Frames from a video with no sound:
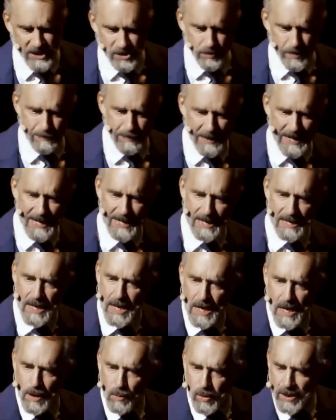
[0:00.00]
It's repeated.
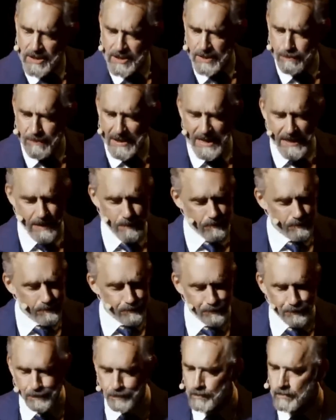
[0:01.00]
And what does it mean?
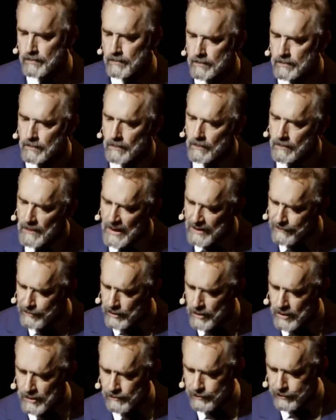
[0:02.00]
If
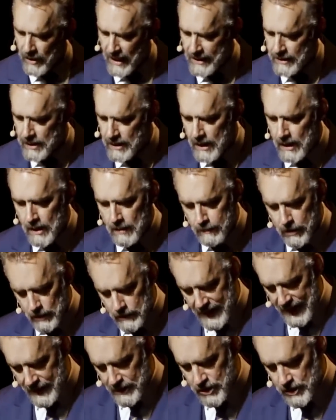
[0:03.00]
you confront
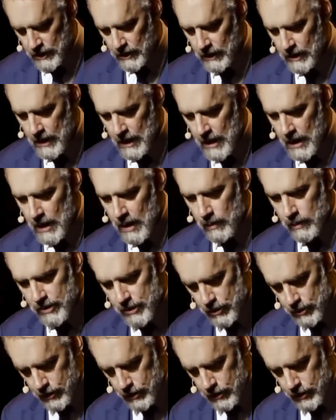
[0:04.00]
potential with